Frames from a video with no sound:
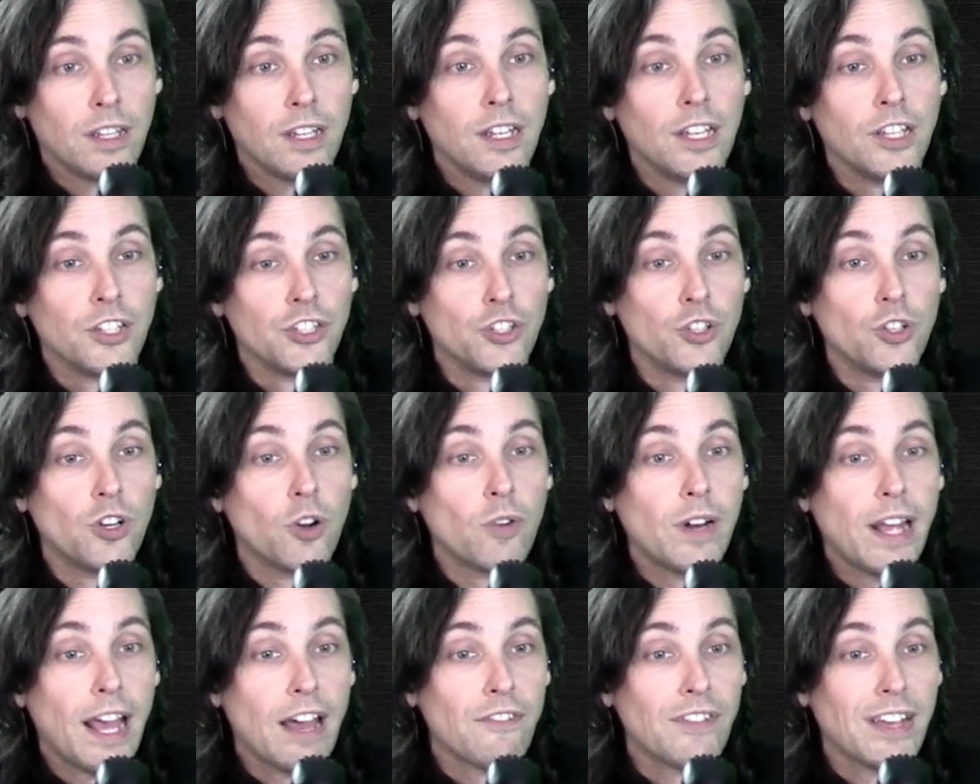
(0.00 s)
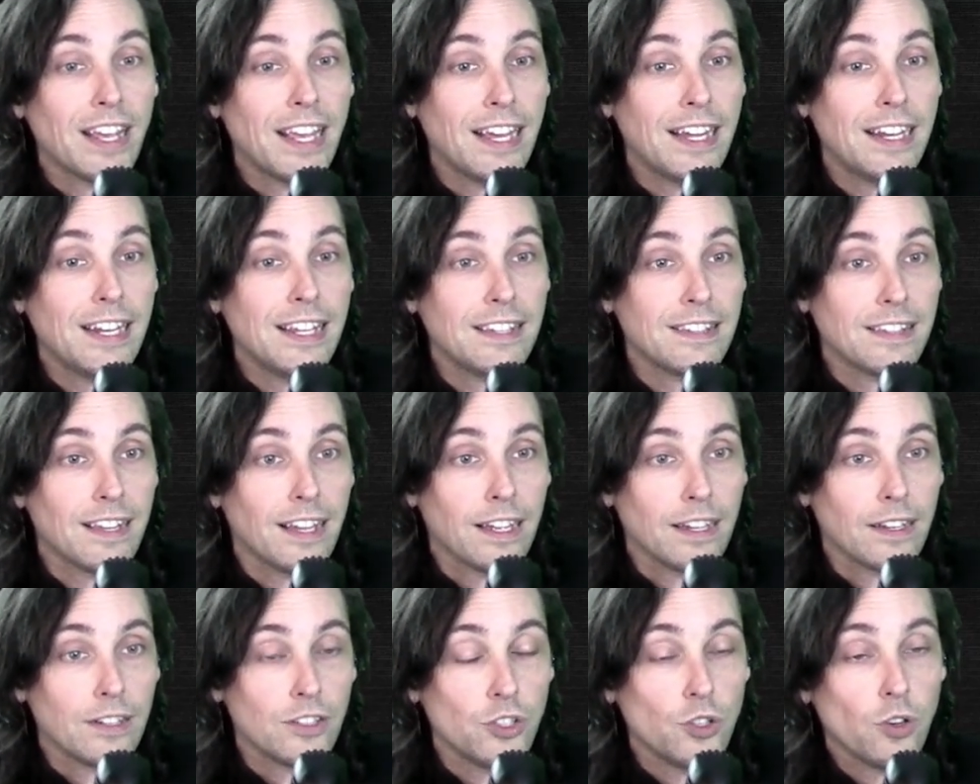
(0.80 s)
You don't have
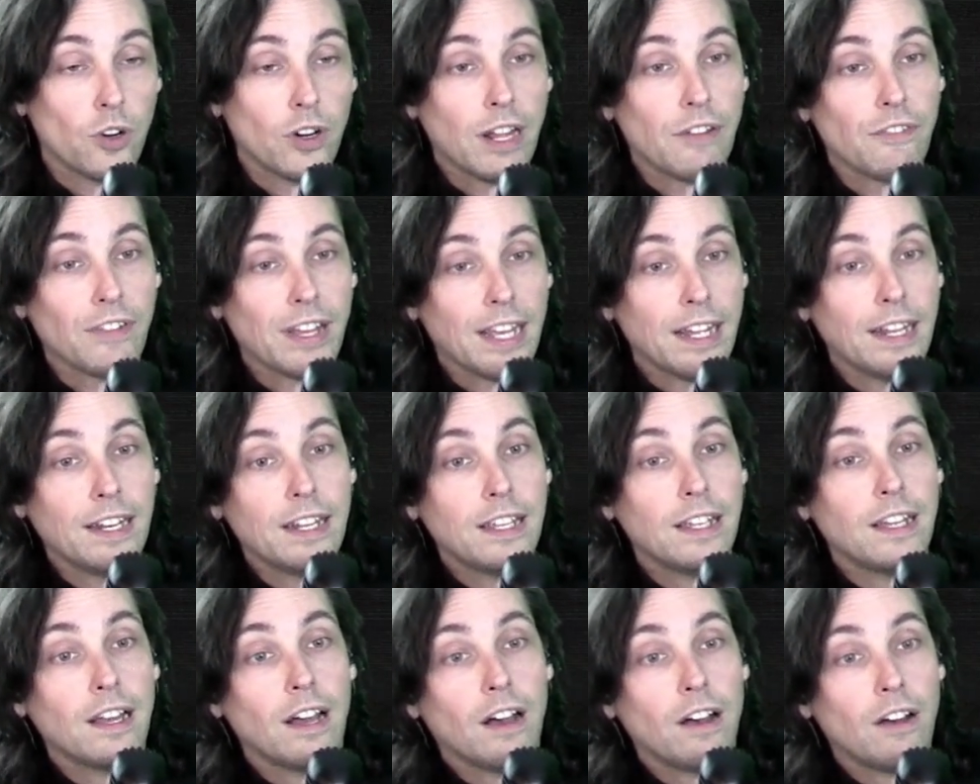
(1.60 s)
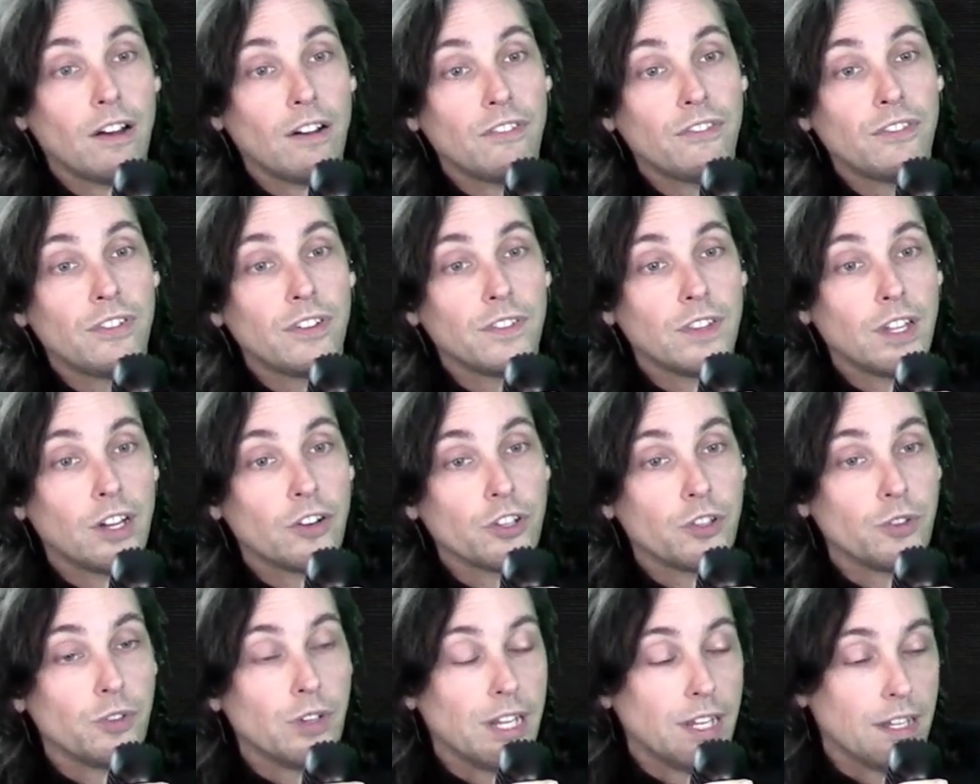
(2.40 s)
anything. You don't have any of their
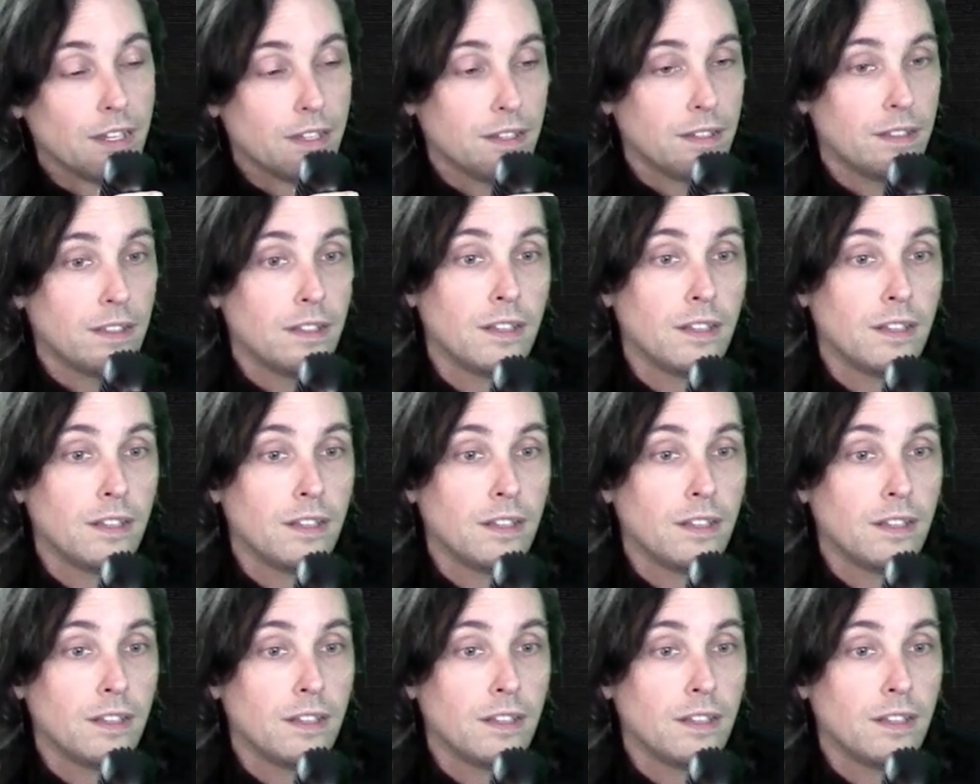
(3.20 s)
unique.